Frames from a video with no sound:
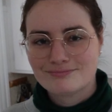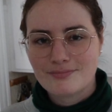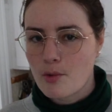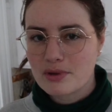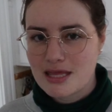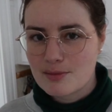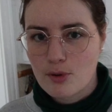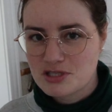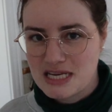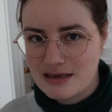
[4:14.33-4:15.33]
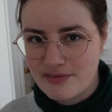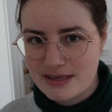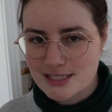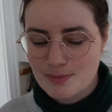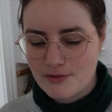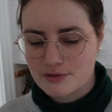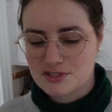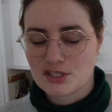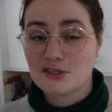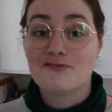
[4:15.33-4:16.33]
Not really any protein in these, but they're just
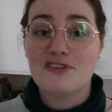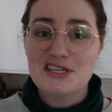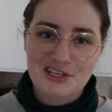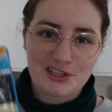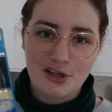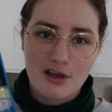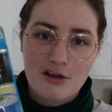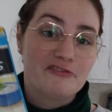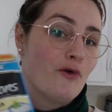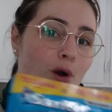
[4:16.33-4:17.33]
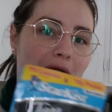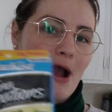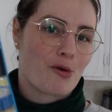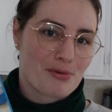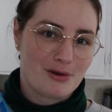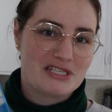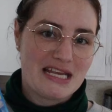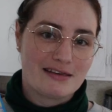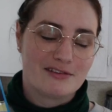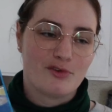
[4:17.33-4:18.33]
a good vehicle for our
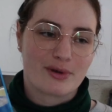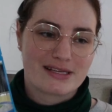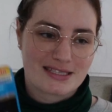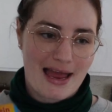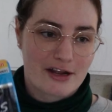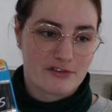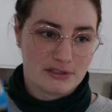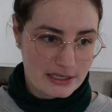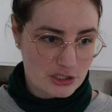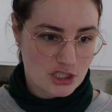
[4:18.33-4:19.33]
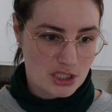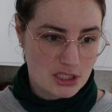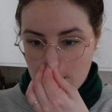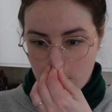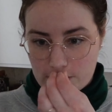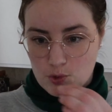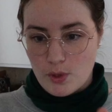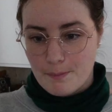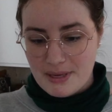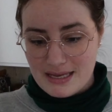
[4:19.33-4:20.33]
protein for a snack for lunch, which
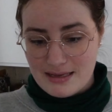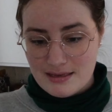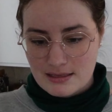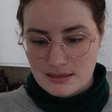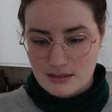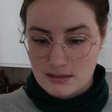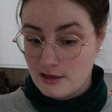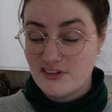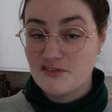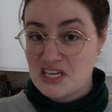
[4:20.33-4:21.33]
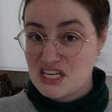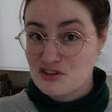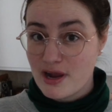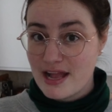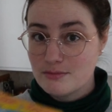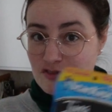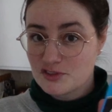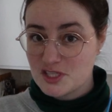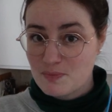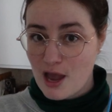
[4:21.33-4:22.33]
will be 15 grams for
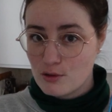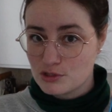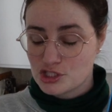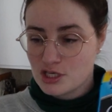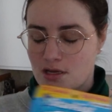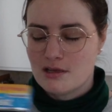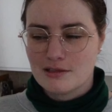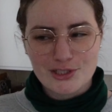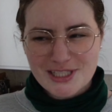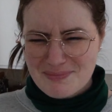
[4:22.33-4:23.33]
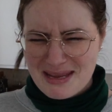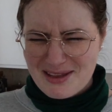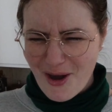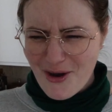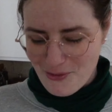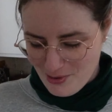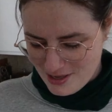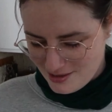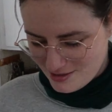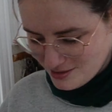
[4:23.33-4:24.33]
this pouch. Look at me go.
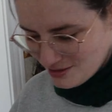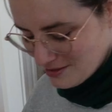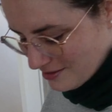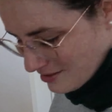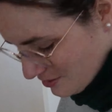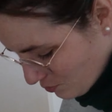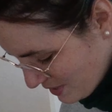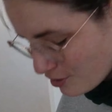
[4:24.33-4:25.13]
We